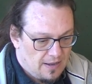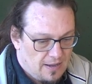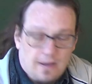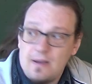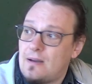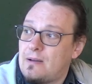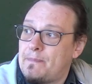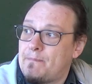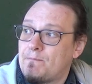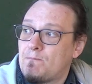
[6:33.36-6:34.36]

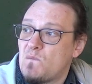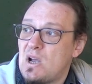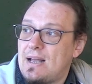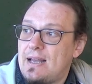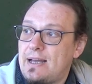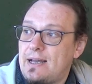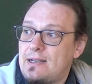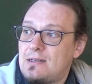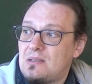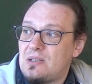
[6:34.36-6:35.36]
Um,
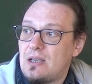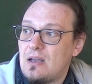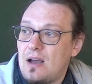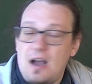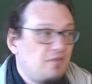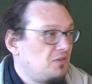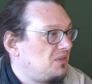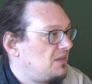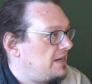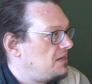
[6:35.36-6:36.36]
and I have to
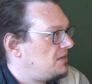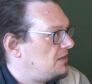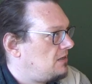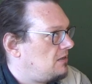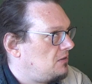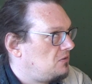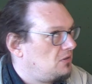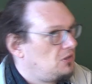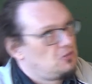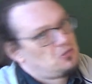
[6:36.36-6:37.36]
say that
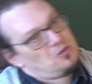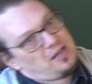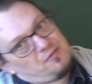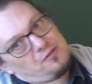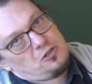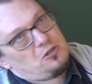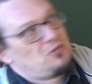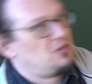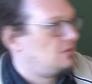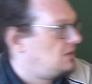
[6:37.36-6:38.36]
due to health
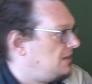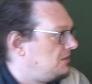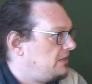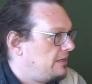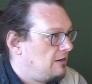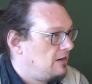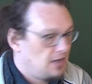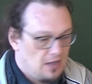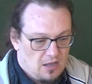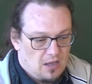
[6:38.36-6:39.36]
issues in the last year,
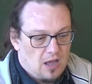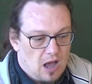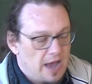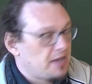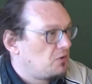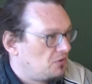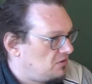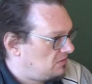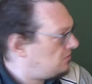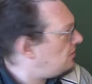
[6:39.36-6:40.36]
I
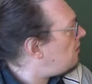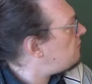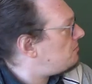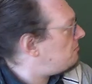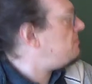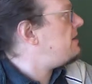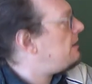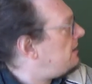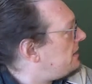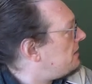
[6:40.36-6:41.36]
couldn't over
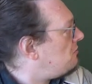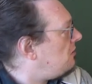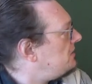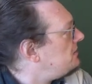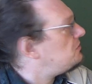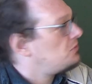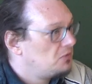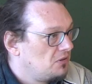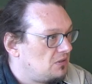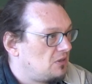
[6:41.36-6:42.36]
prepare like I normally
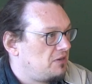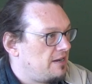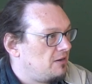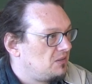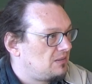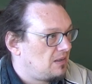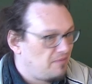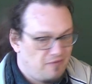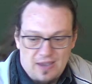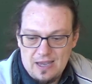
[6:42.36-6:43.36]
do. So there is
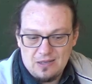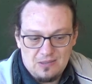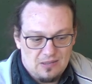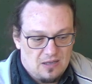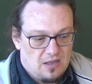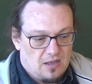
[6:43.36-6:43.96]
some things